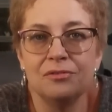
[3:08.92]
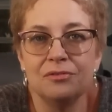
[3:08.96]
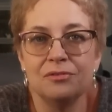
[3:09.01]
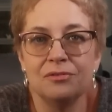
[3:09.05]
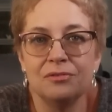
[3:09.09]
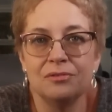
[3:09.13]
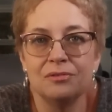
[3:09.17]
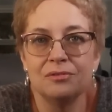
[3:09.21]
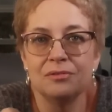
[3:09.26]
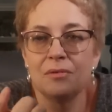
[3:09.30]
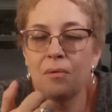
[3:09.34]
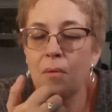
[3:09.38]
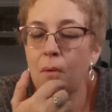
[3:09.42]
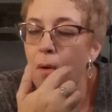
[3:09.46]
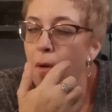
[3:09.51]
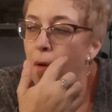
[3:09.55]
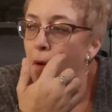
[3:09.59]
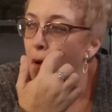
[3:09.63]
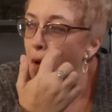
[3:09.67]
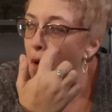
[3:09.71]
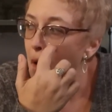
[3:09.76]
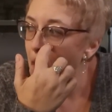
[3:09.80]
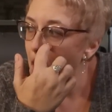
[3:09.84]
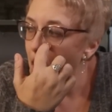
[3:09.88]

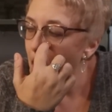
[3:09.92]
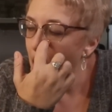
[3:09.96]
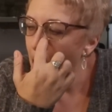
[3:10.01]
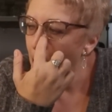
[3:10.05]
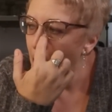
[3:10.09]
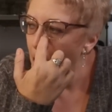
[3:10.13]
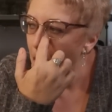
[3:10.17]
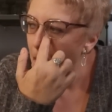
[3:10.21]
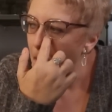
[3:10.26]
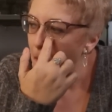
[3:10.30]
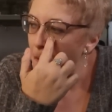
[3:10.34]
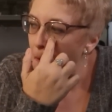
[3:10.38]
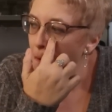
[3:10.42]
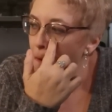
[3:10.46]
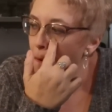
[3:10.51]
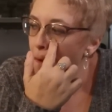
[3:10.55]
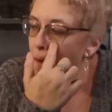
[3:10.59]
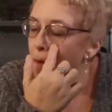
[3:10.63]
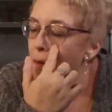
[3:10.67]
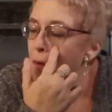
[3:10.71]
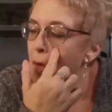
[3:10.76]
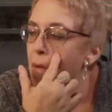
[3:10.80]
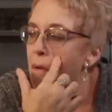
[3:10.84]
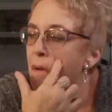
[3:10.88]

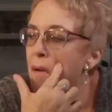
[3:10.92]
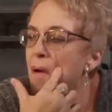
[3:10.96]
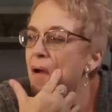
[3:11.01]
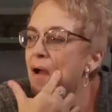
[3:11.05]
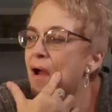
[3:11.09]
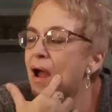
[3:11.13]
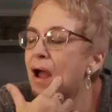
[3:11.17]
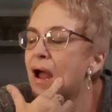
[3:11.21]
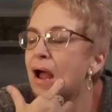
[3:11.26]
(no one is talking)